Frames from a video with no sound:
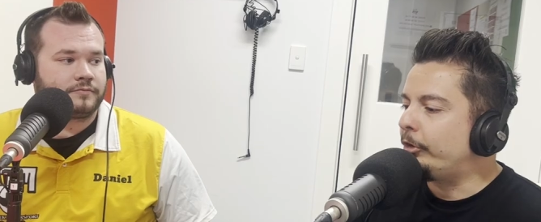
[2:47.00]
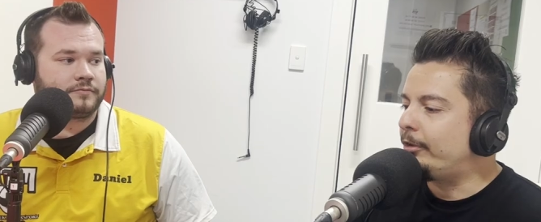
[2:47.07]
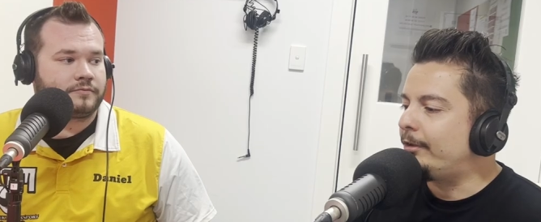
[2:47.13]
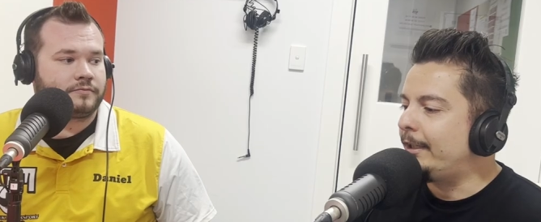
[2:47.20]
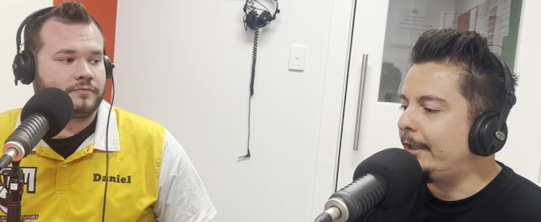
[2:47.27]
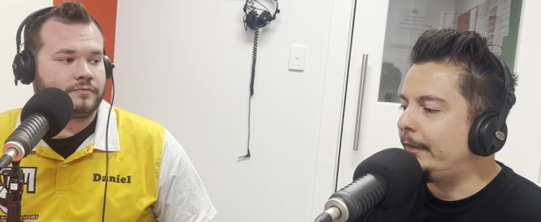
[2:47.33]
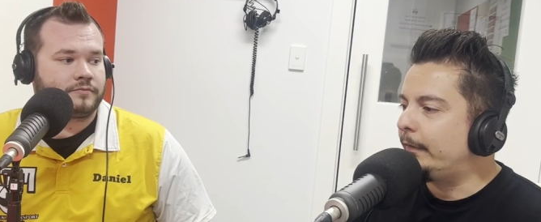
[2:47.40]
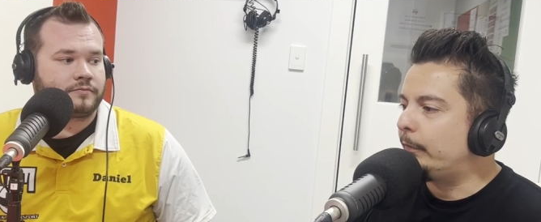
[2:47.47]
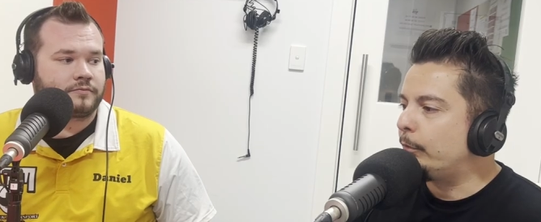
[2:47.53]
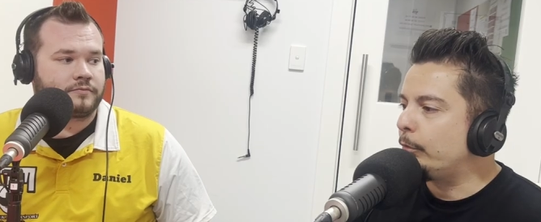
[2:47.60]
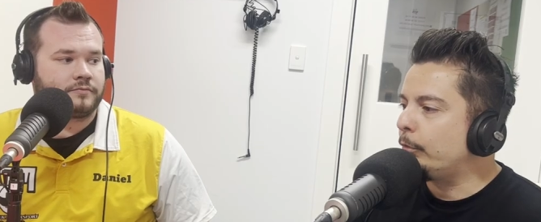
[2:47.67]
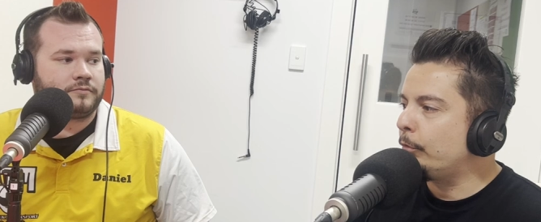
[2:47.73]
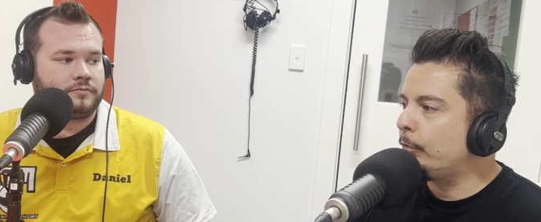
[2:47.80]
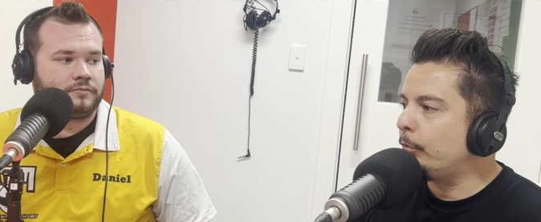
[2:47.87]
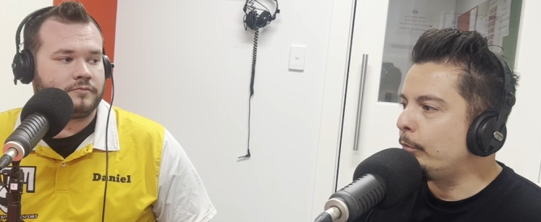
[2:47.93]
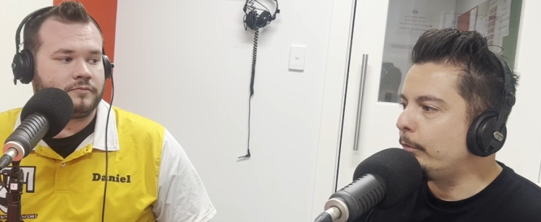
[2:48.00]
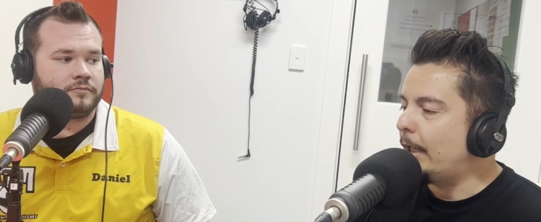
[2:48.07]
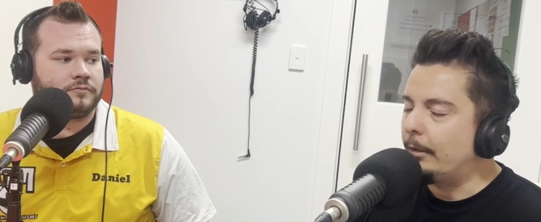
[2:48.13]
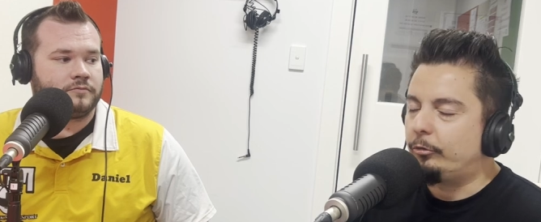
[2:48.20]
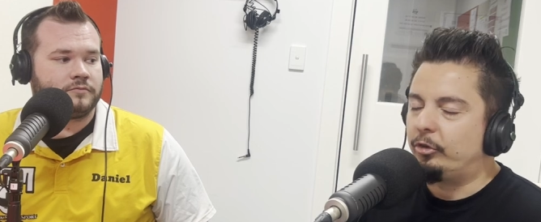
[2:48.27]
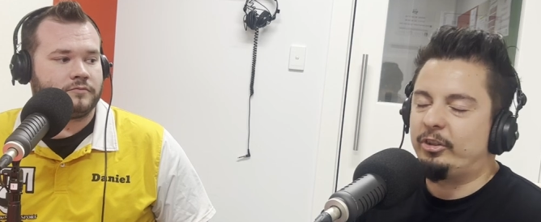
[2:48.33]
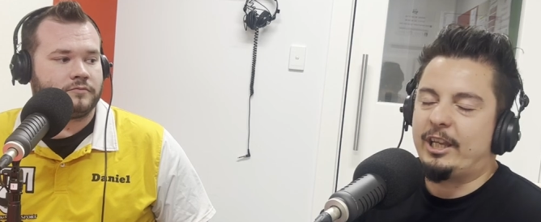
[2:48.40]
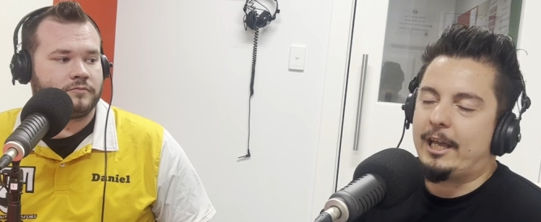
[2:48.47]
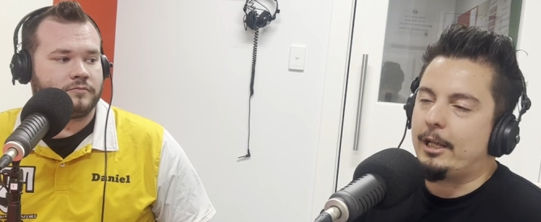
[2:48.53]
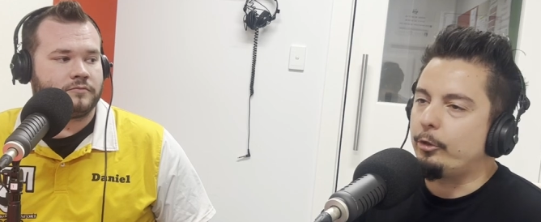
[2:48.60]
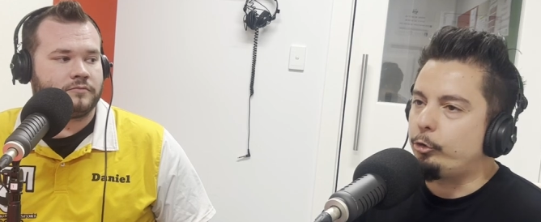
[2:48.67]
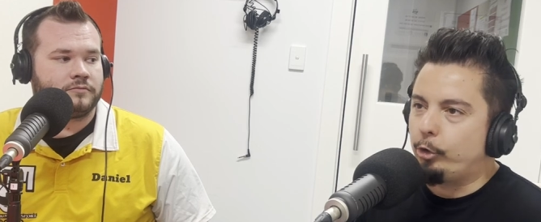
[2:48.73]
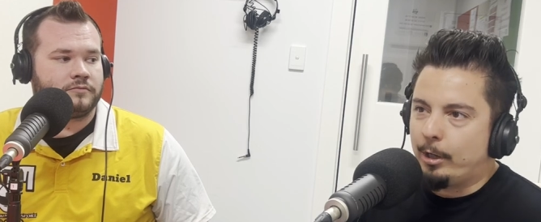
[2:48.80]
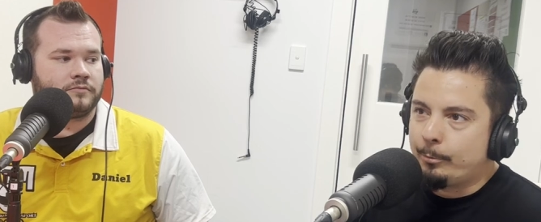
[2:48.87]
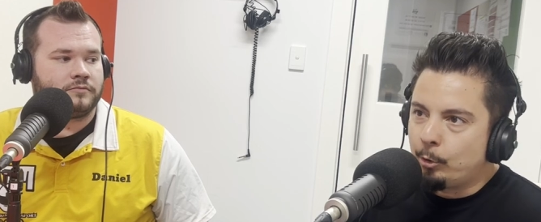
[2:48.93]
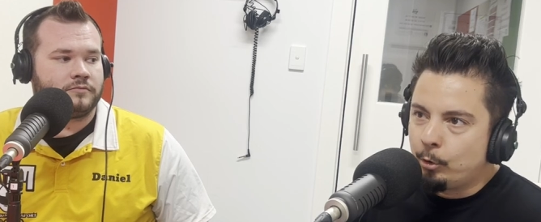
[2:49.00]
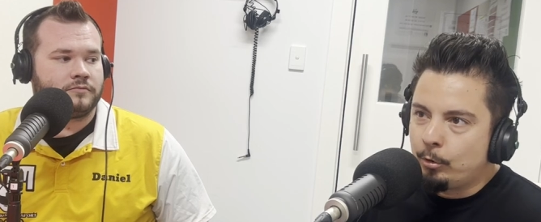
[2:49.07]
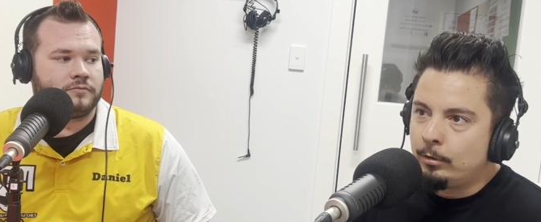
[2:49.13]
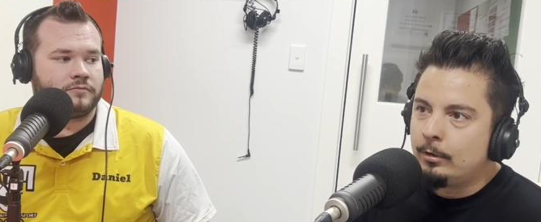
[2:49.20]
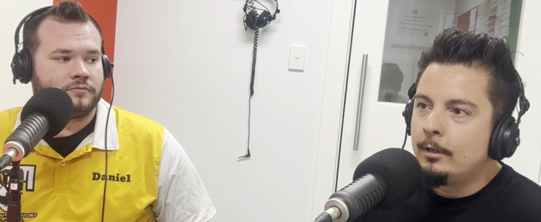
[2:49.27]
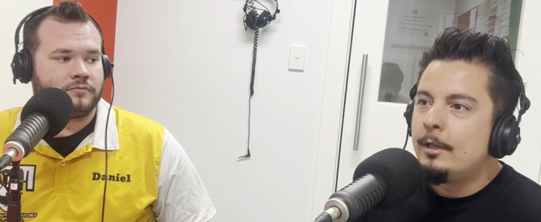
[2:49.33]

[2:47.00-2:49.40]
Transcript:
Speaker 1: needs to, yeah, just stay out of trouble.